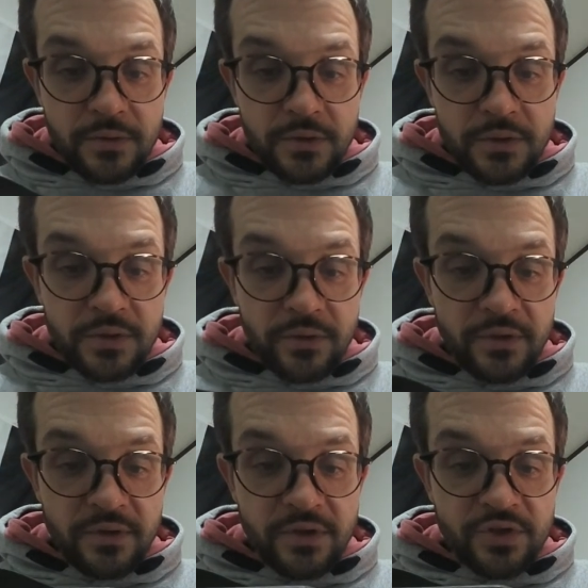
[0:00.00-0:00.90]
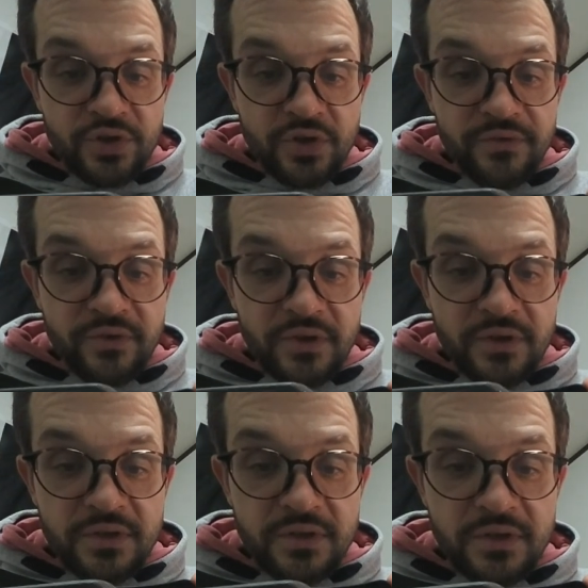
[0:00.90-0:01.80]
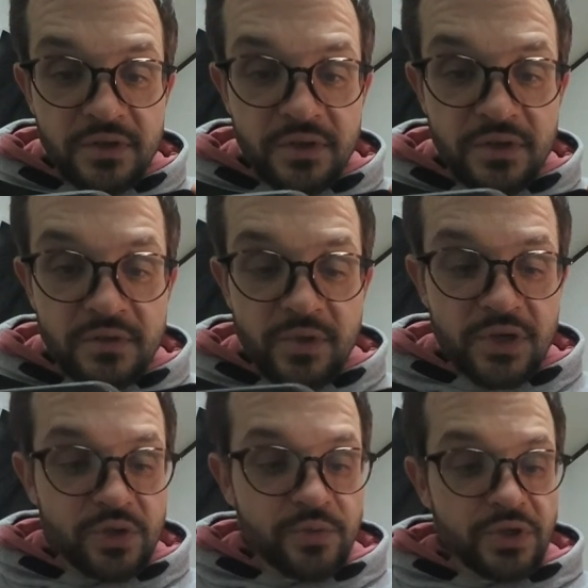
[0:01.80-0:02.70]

So the surface is much